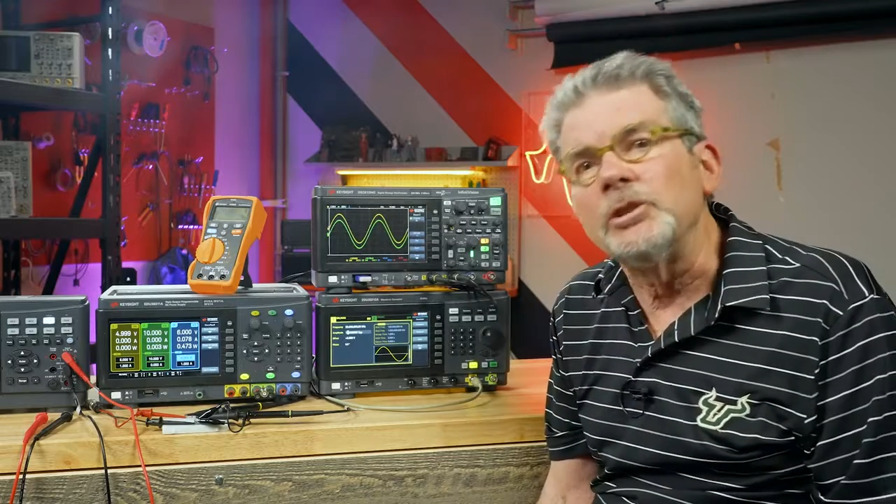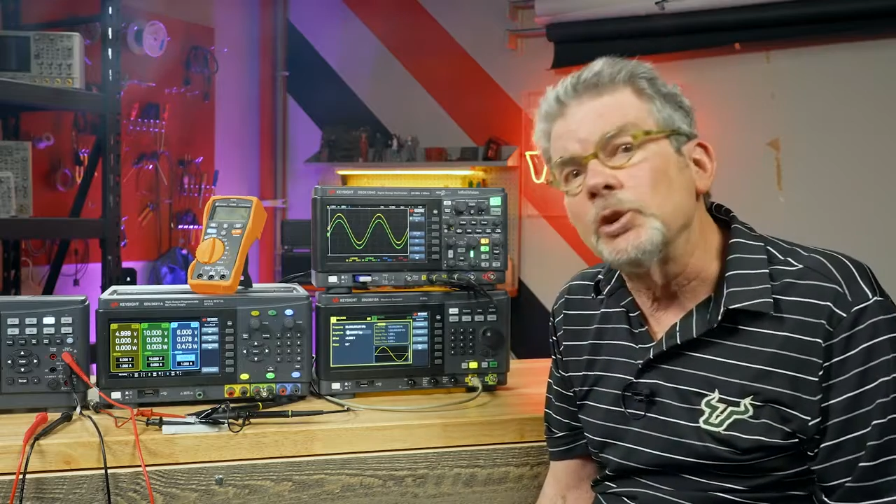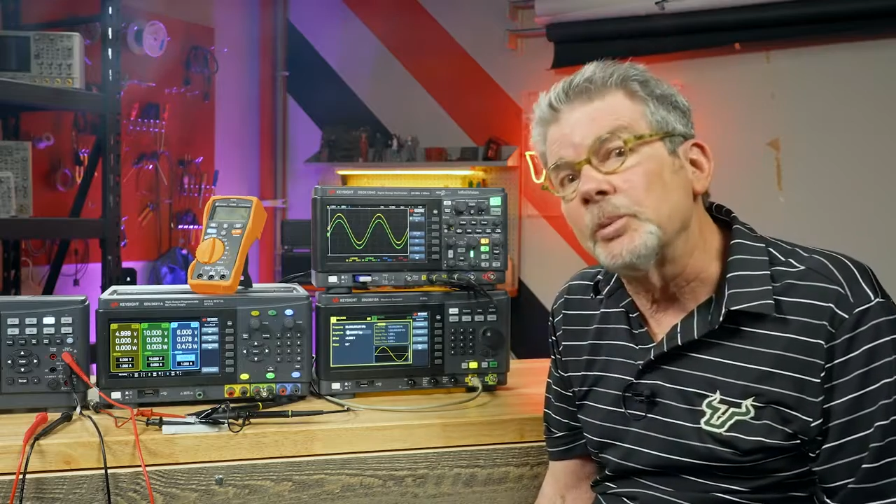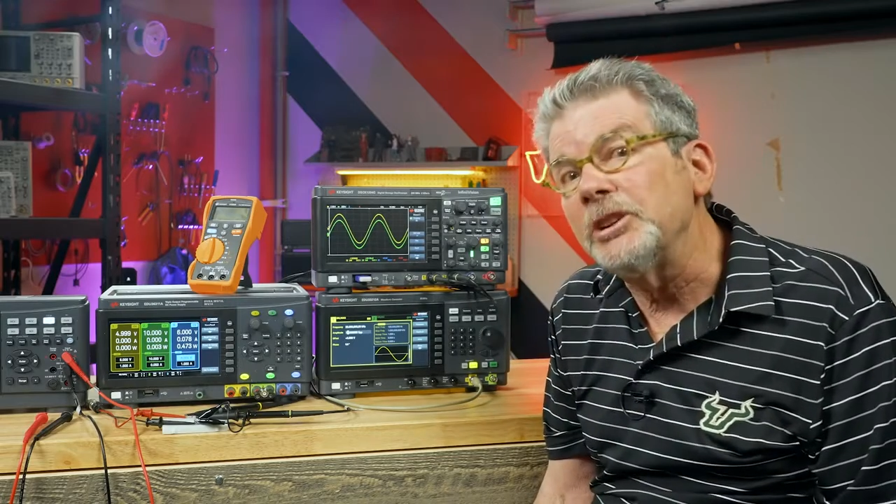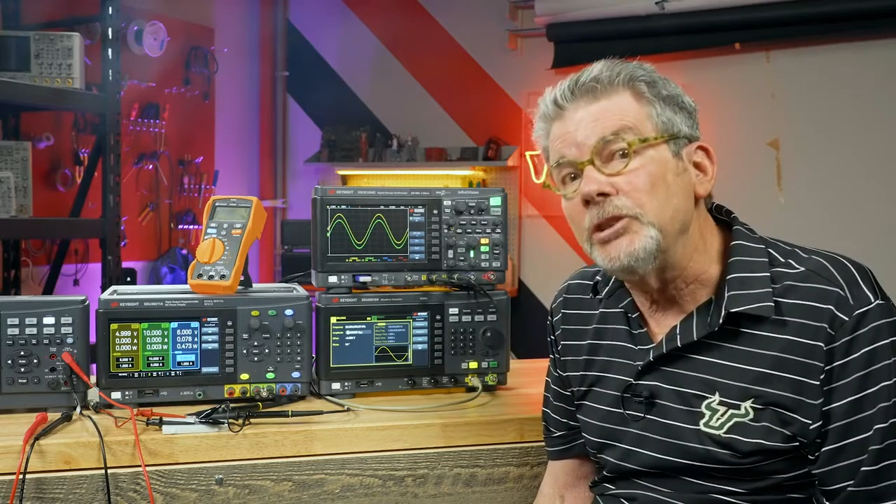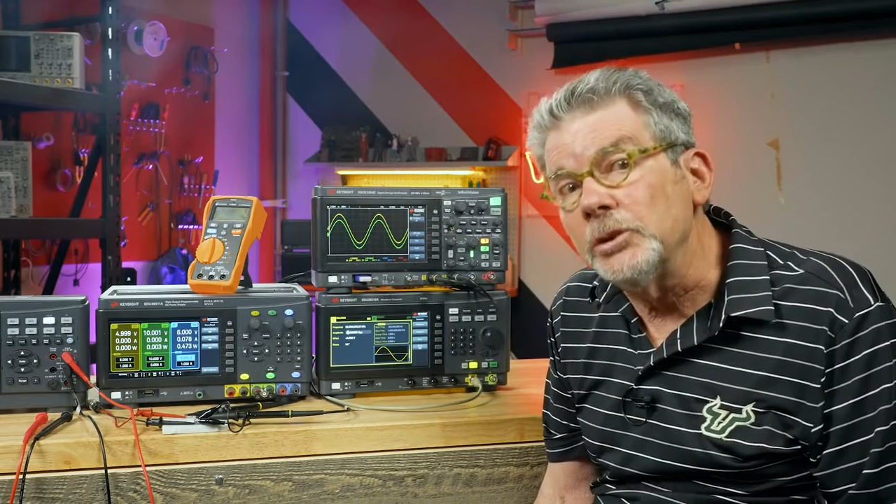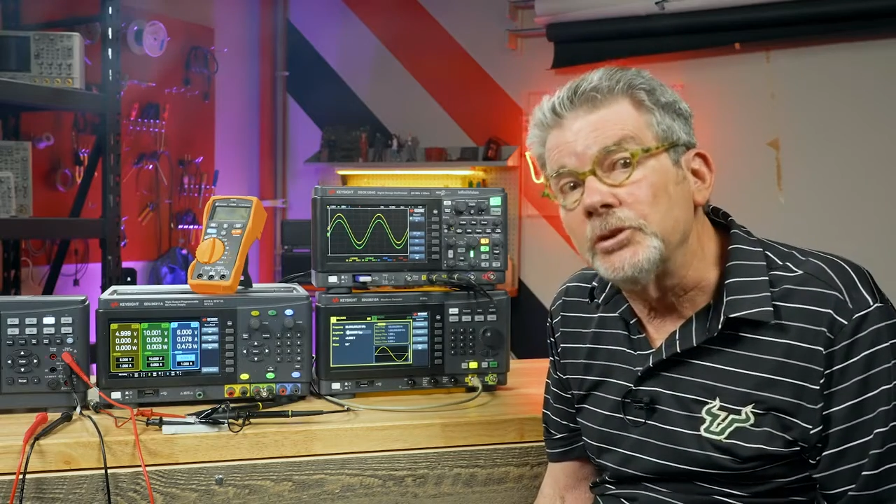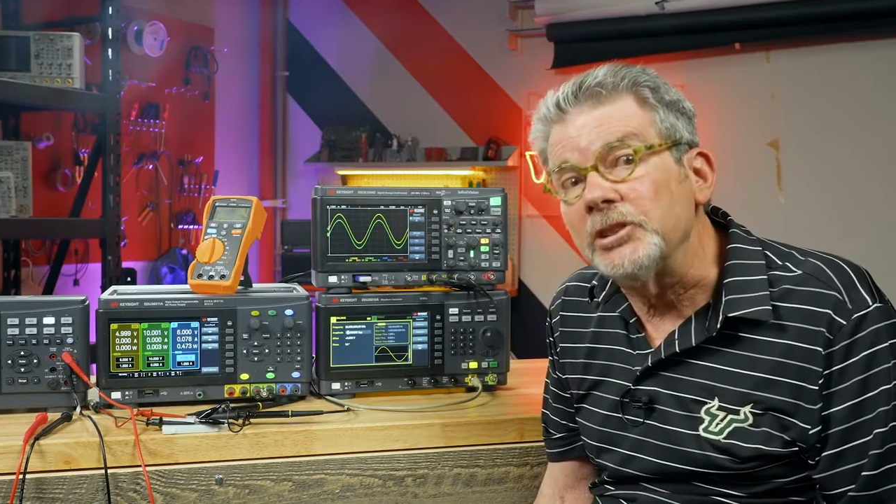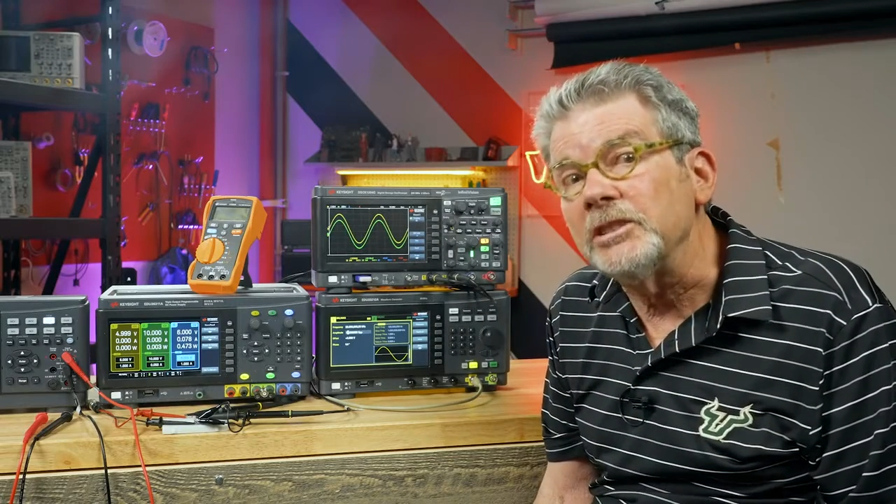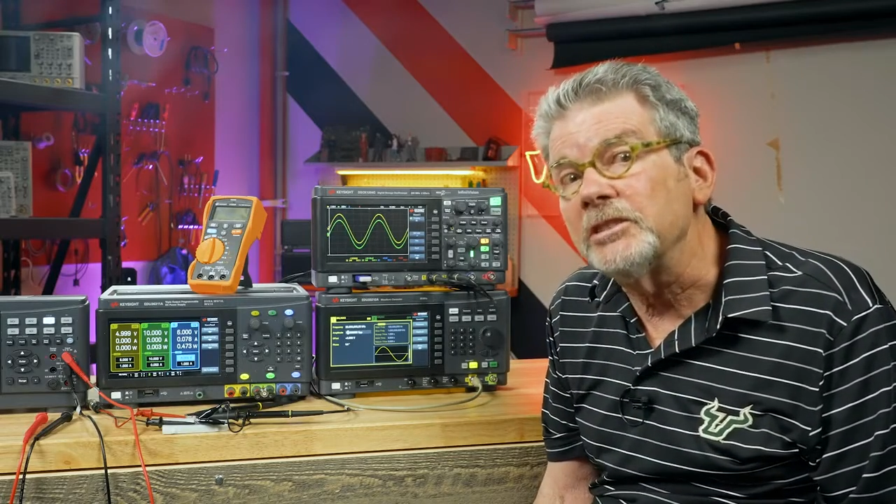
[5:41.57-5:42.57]
that you'll be
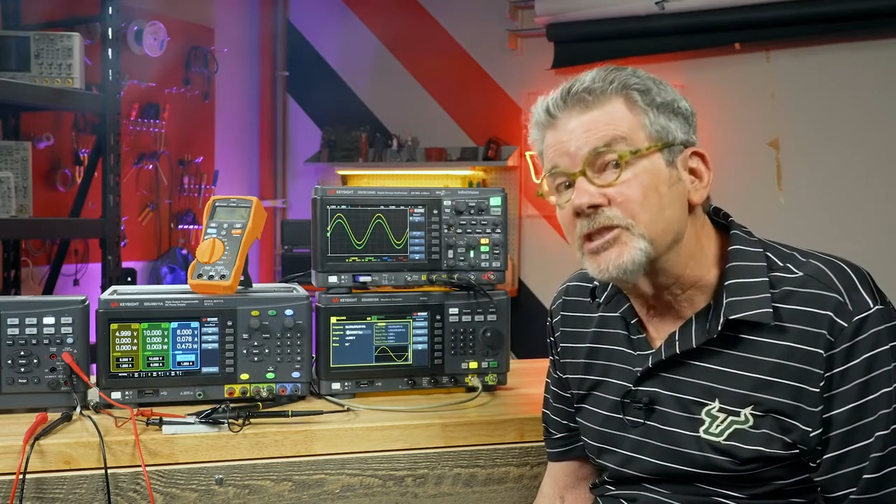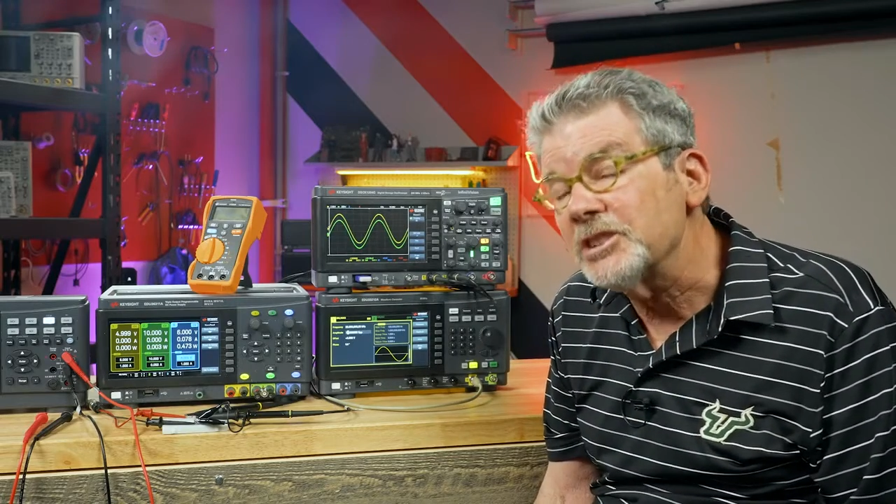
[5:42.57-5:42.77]
using to